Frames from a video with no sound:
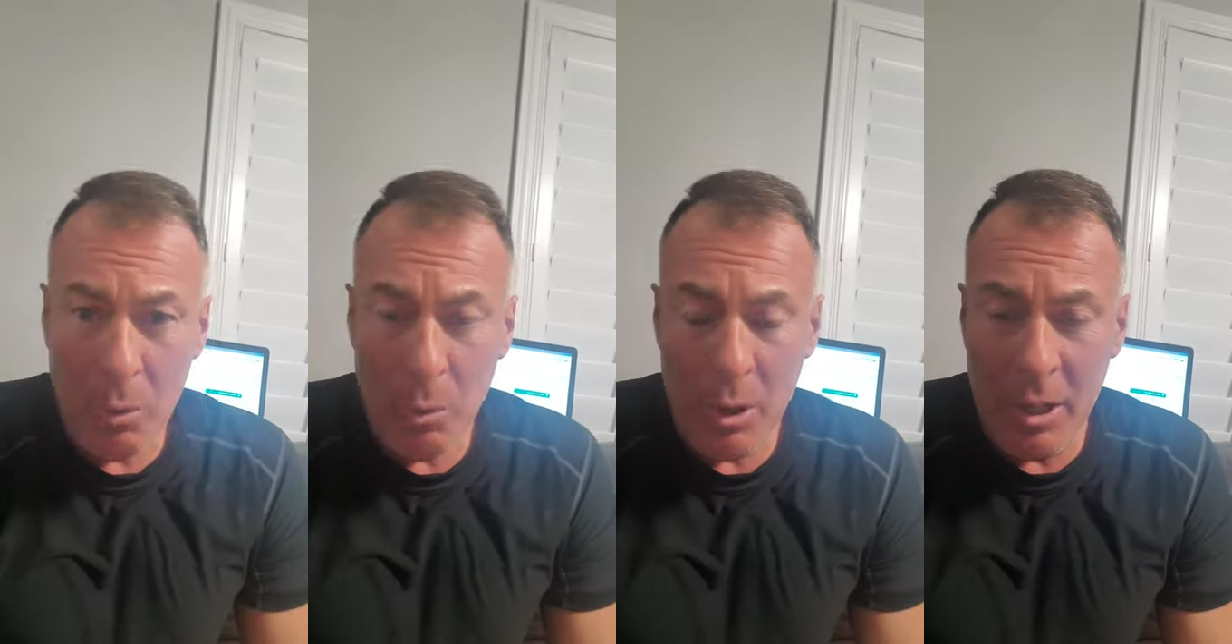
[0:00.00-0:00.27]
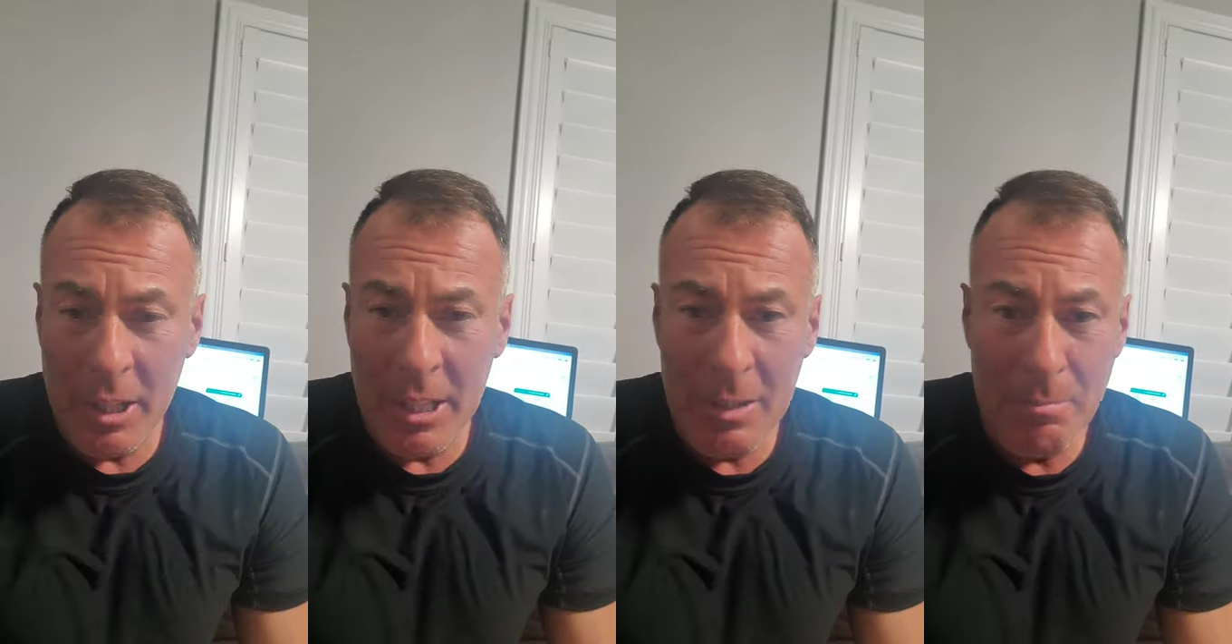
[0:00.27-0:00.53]

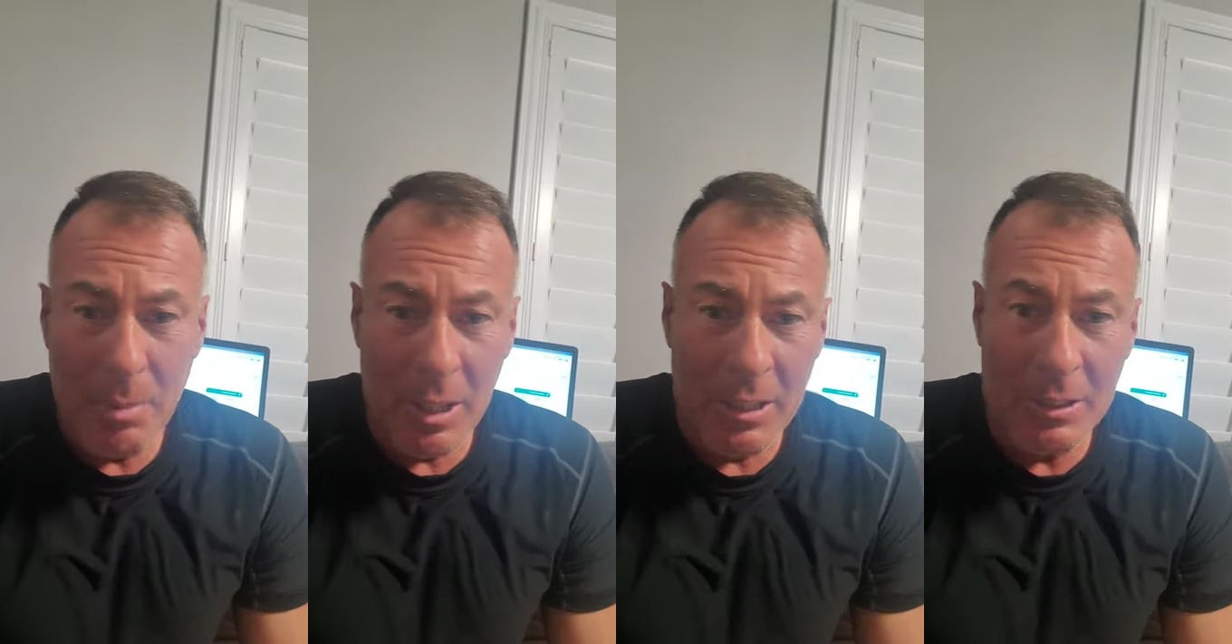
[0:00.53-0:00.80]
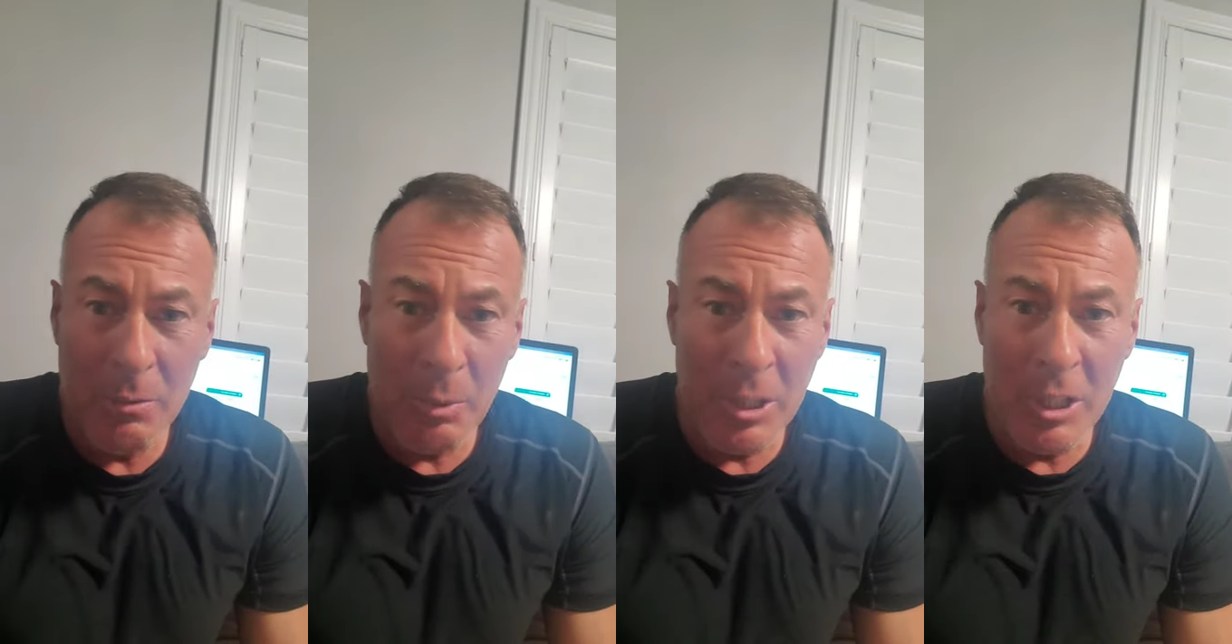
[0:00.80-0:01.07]
worry you,
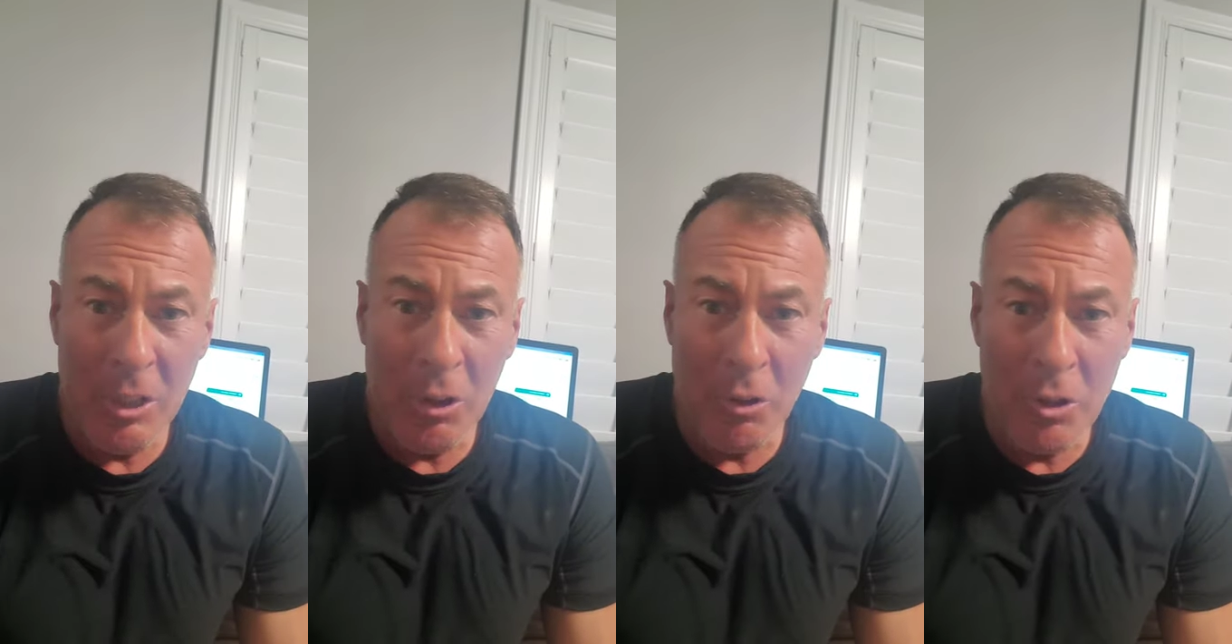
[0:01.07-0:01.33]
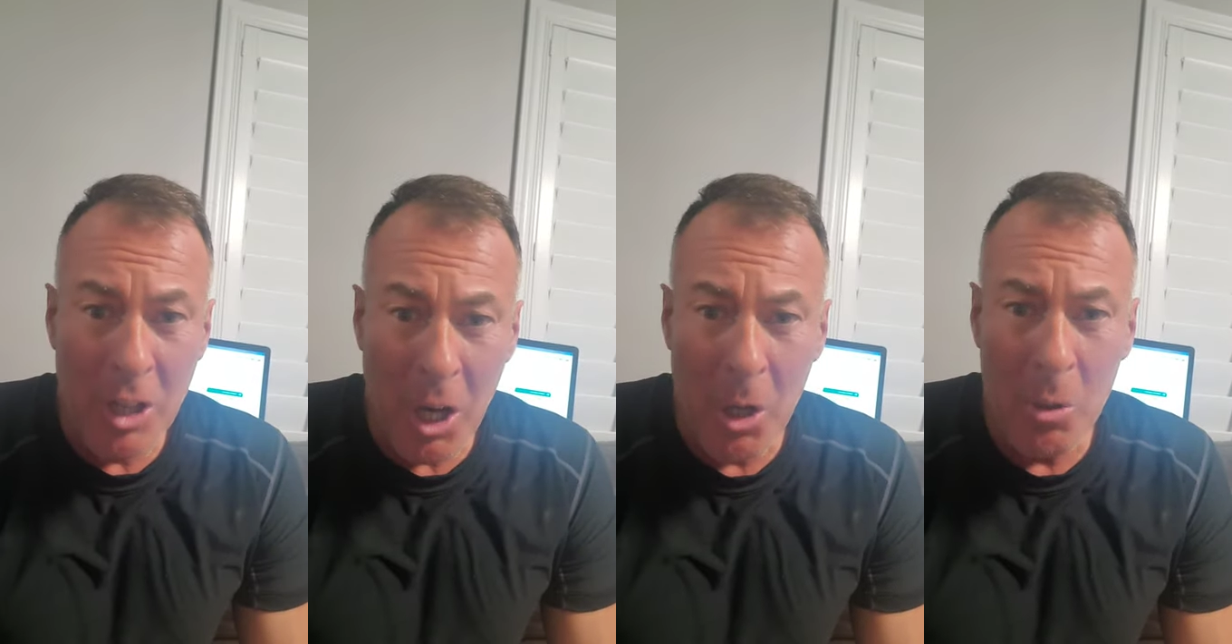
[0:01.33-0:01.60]
but when you
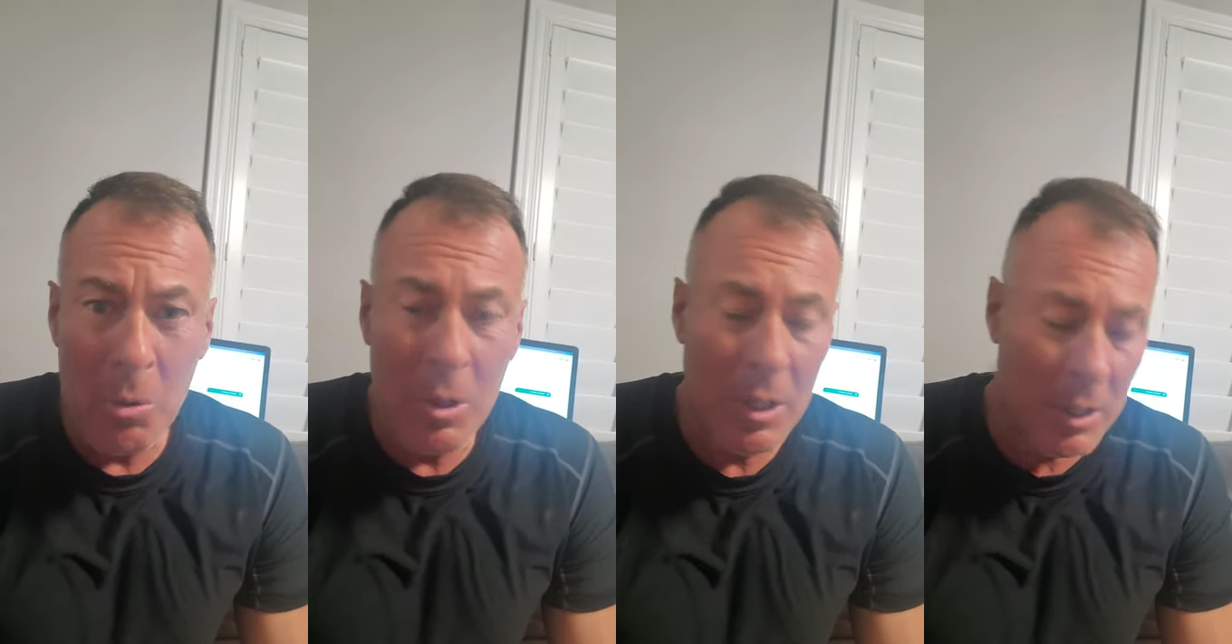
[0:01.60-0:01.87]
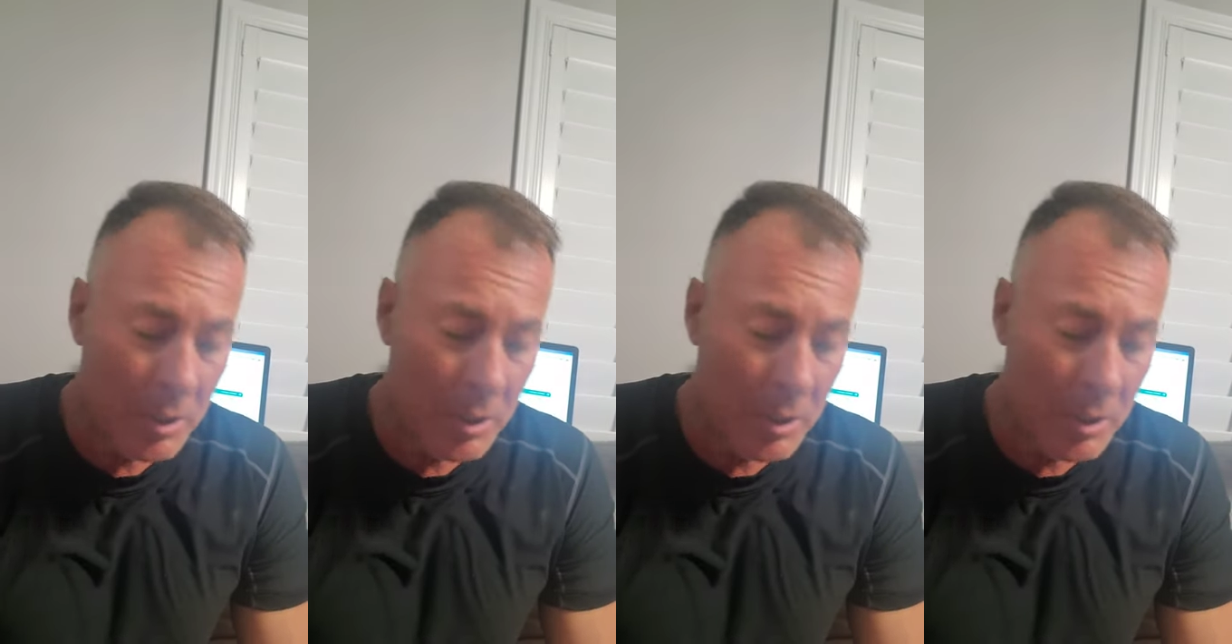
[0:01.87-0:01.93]
don't know,